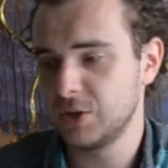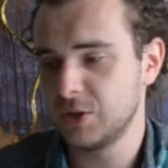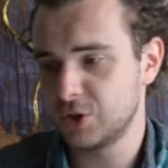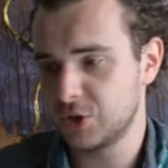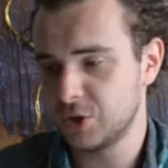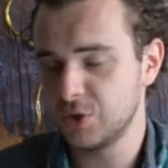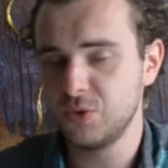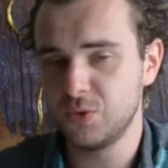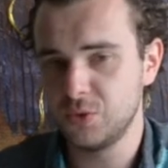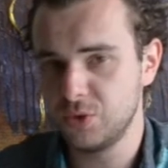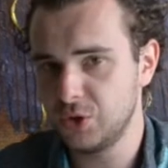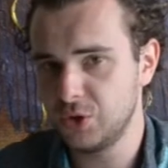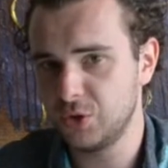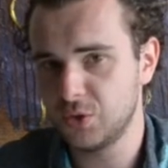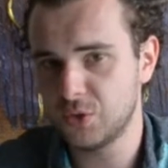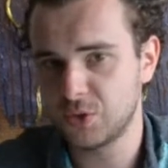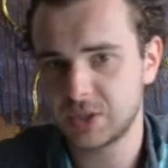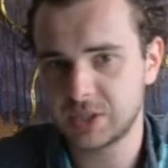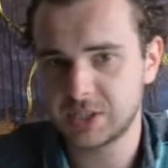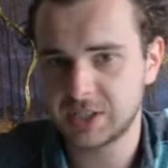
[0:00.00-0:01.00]
to New
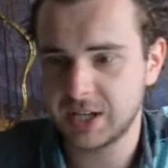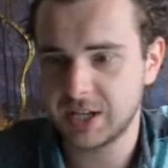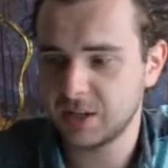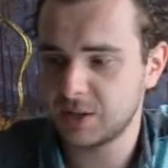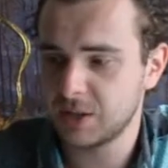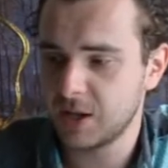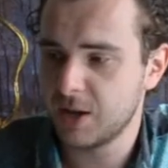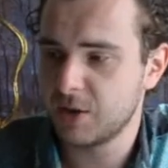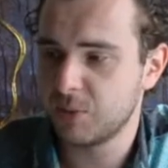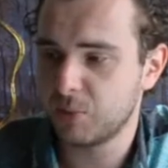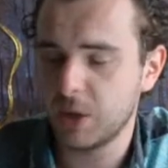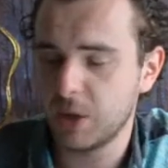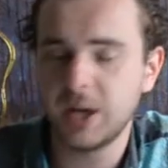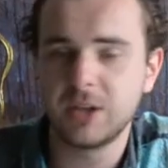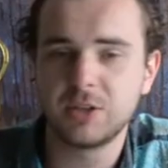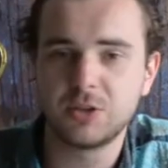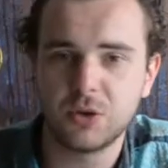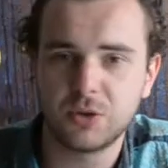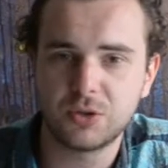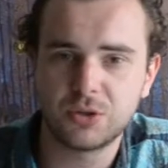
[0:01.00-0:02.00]
York State by
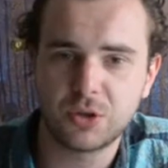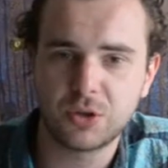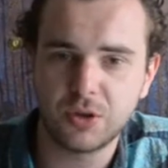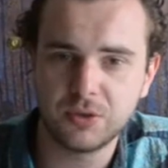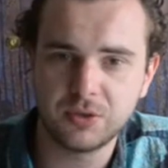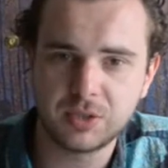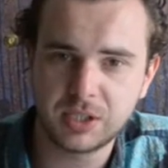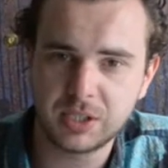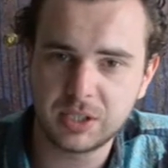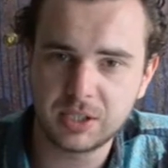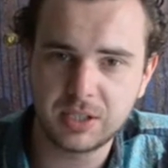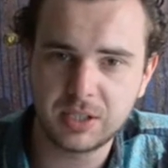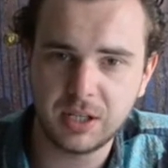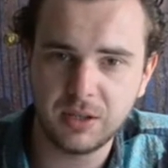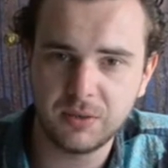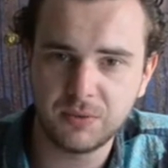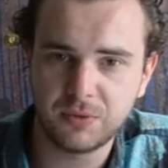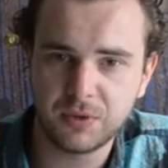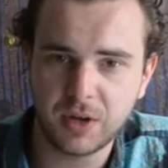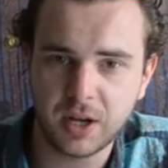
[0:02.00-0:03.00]
Dr
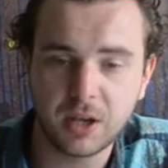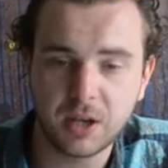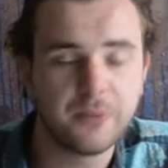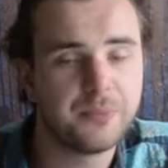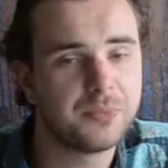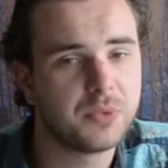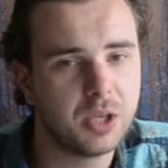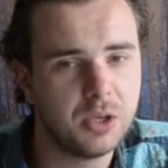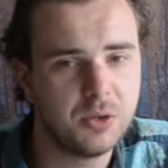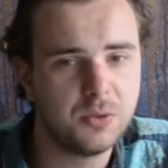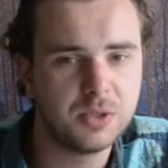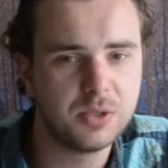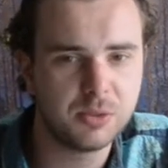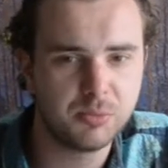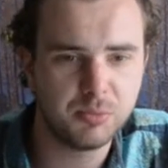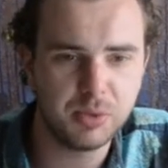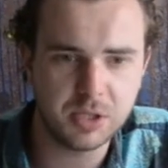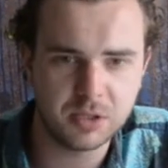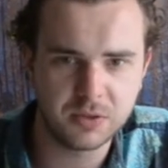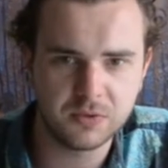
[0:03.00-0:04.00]
Konstantin Frank, who is a
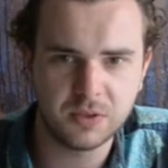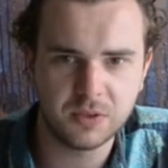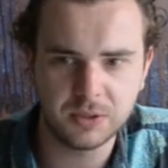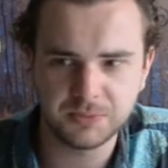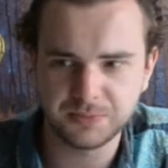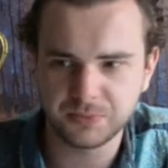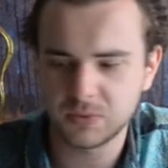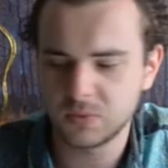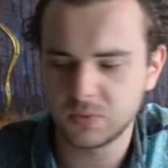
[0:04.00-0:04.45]
bit of a,